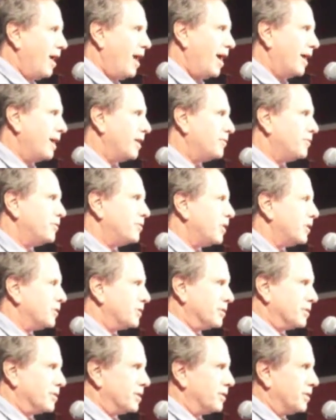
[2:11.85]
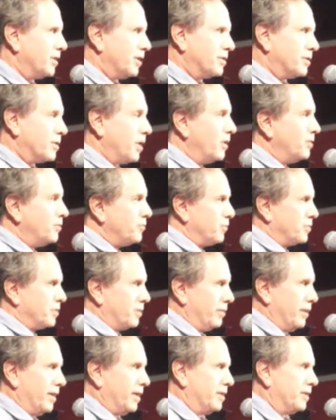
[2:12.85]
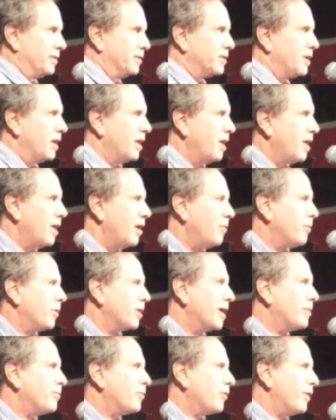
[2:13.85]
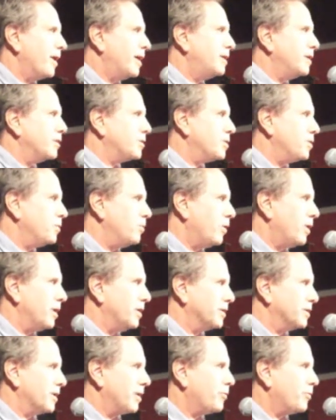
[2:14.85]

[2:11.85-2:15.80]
I got dozens and dozens, hundreds of letters. But I prayed that she was.